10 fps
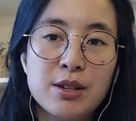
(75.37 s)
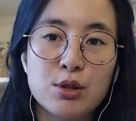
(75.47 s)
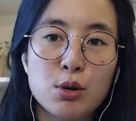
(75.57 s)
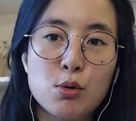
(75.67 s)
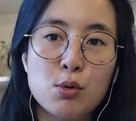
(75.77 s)

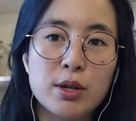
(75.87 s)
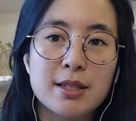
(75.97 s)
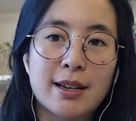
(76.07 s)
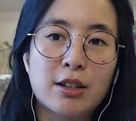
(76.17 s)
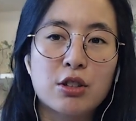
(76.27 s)
So
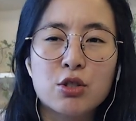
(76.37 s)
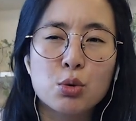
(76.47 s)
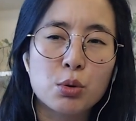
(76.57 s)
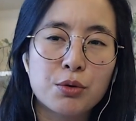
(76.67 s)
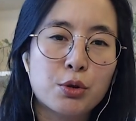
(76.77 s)
it's like a
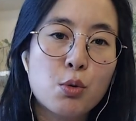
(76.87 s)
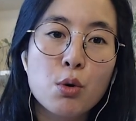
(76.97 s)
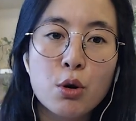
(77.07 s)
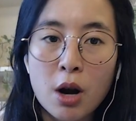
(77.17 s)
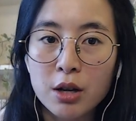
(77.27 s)
sort of
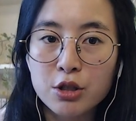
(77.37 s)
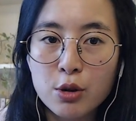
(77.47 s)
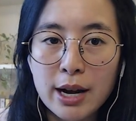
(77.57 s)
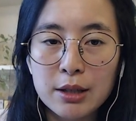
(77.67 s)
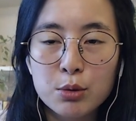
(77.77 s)

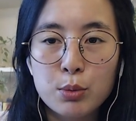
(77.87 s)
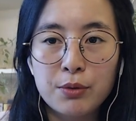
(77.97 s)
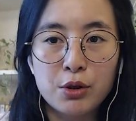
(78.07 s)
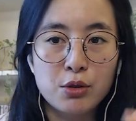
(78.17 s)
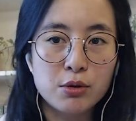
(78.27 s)
contract
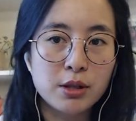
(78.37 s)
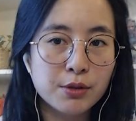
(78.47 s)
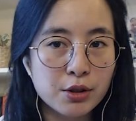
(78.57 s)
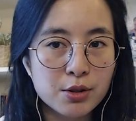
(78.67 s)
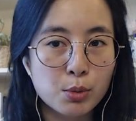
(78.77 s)
with the
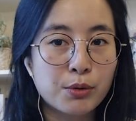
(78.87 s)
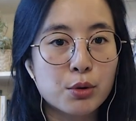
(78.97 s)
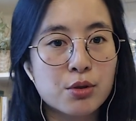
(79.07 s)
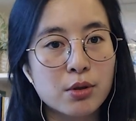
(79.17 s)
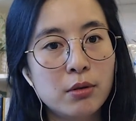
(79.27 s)
universe, with
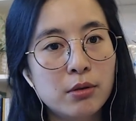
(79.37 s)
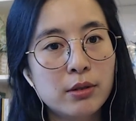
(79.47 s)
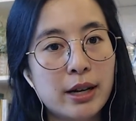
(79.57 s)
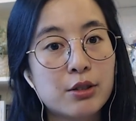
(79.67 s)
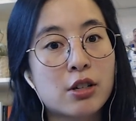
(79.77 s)
your soul,
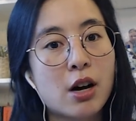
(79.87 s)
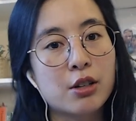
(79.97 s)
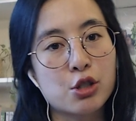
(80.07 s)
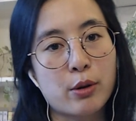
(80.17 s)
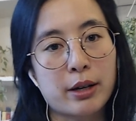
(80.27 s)
and a
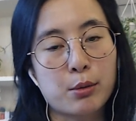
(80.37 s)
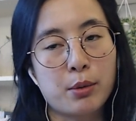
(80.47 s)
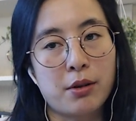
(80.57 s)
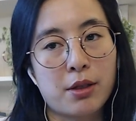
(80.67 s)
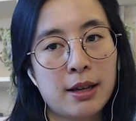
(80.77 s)
contract
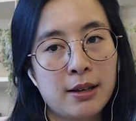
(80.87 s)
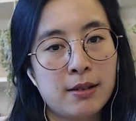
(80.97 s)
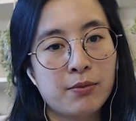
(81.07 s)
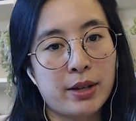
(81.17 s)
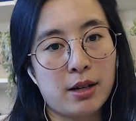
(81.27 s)
with
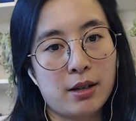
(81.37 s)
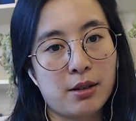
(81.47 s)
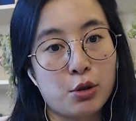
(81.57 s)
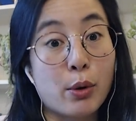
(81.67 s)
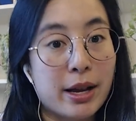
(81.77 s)

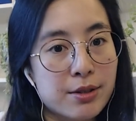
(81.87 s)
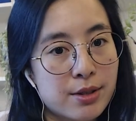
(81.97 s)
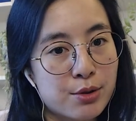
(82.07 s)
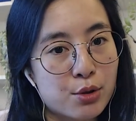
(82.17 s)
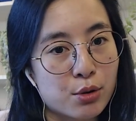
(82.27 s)
uh, your
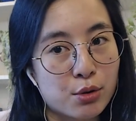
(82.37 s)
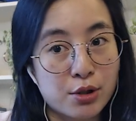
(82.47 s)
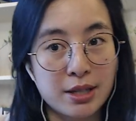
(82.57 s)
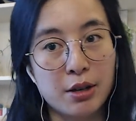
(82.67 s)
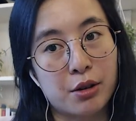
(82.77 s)

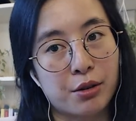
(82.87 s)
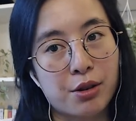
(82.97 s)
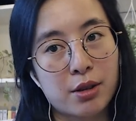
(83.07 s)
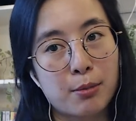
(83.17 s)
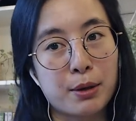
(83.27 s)
ancestors, the
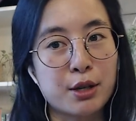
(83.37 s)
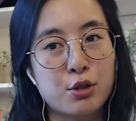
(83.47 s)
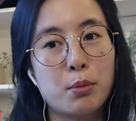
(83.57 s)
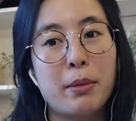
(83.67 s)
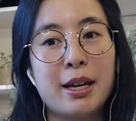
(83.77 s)
earth,
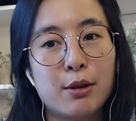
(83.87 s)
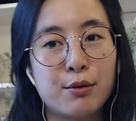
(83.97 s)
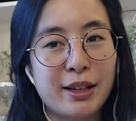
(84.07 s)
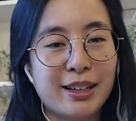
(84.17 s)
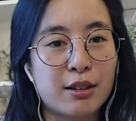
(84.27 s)
because you're made
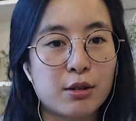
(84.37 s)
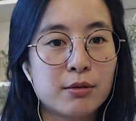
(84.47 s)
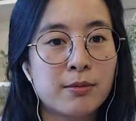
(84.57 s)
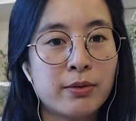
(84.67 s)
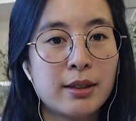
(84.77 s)
of like, you
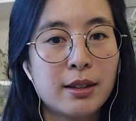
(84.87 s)
know,